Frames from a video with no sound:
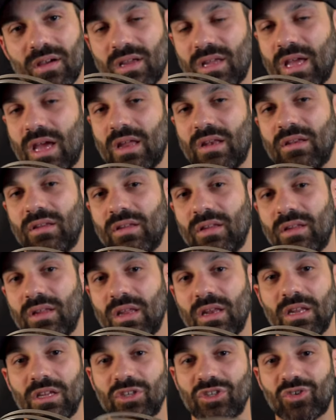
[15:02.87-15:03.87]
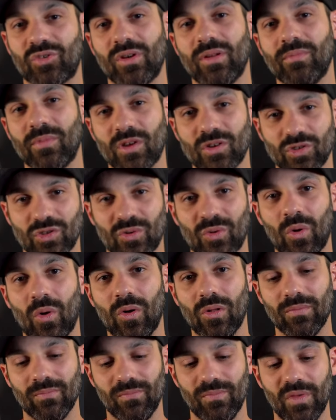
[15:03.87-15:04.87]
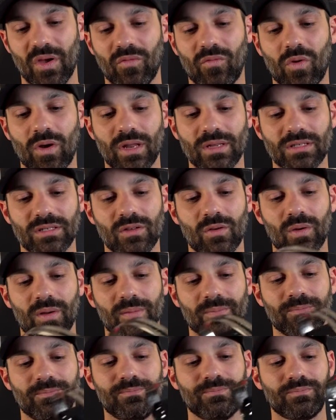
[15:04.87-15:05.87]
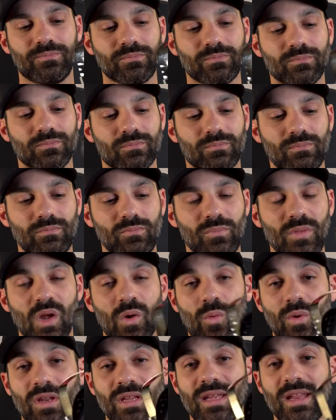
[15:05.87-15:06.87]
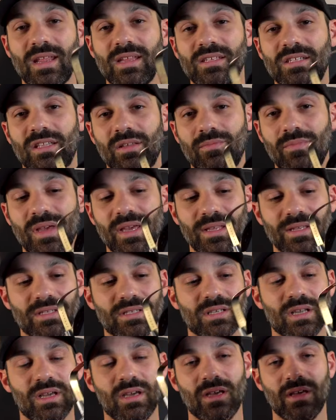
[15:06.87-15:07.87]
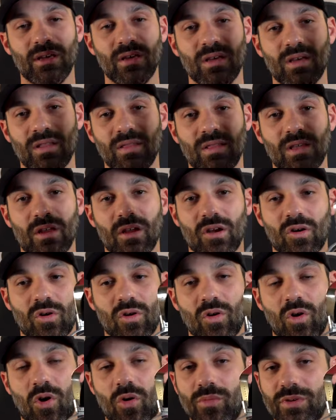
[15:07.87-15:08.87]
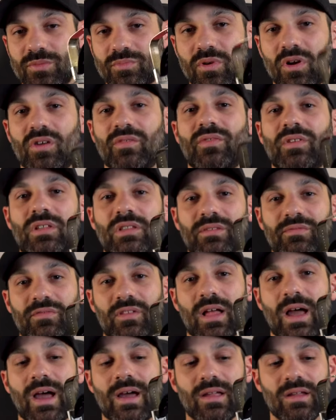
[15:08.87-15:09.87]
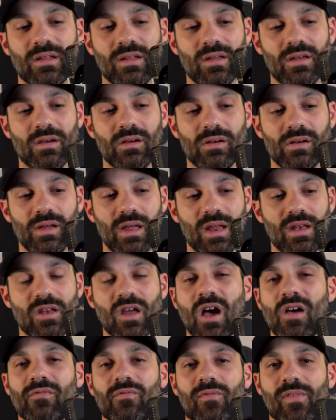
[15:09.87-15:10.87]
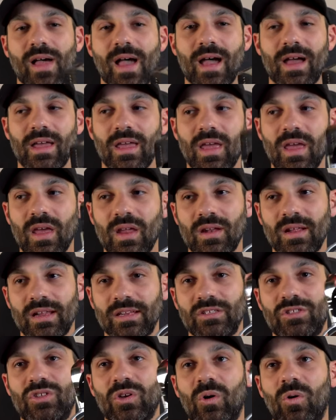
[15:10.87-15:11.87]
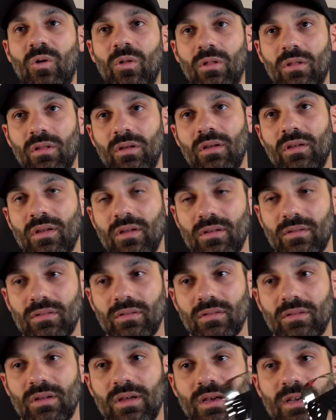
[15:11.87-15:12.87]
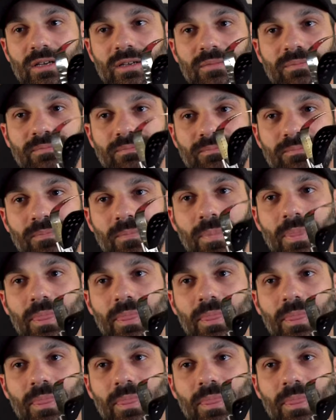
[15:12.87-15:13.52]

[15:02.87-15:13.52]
yet in extreme control of what it's doing. When you get into the mids, they are almost perfectly flat and not flat in a dull, um,